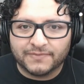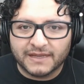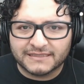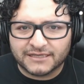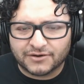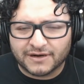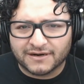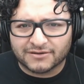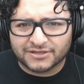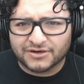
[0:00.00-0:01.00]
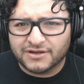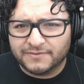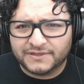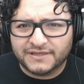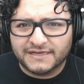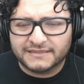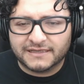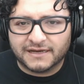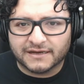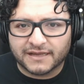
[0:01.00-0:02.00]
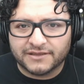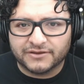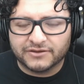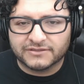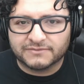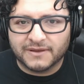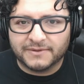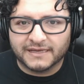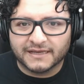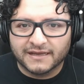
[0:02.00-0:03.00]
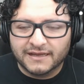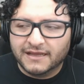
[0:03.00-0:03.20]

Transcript: is there an alternative to this? can you use maybe?